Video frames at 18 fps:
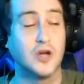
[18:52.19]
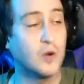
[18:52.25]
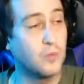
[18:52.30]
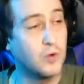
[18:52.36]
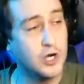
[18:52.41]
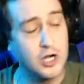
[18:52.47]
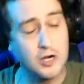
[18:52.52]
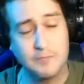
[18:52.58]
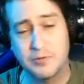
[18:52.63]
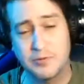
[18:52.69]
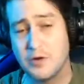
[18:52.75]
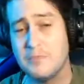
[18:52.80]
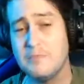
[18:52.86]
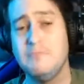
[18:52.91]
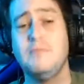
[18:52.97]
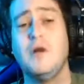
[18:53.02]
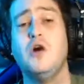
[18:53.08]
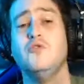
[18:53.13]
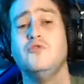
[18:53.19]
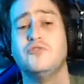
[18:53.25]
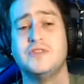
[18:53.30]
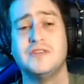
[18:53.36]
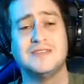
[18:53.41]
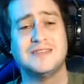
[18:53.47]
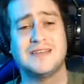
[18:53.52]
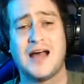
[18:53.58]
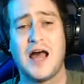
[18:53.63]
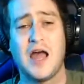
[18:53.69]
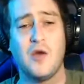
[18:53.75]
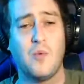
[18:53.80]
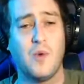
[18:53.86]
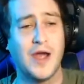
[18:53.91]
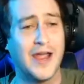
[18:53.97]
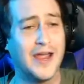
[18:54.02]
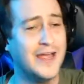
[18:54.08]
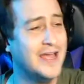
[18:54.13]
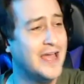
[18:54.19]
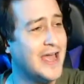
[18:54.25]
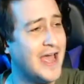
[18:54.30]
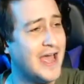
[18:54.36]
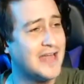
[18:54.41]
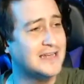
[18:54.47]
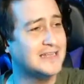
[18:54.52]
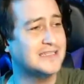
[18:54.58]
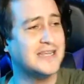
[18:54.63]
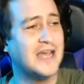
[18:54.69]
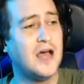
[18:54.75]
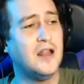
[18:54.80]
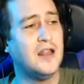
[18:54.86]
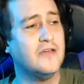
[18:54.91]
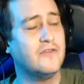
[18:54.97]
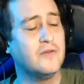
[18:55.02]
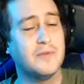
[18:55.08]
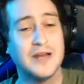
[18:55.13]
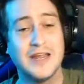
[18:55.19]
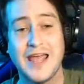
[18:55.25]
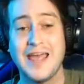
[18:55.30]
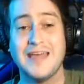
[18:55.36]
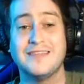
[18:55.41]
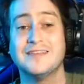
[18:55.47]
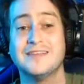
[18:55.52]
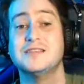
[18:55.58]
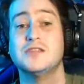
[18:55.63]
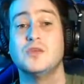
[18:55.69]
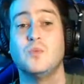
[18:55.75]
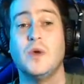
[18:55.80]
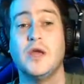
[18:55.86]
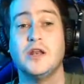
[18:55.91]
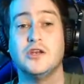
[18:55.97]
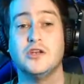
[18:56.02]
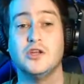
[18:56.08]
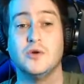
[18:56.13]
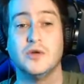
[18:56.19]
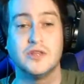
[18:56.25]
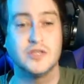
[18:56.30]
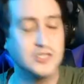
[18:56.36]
And we're gonna promote this highway and tell everybody, hey, this is the way to do it.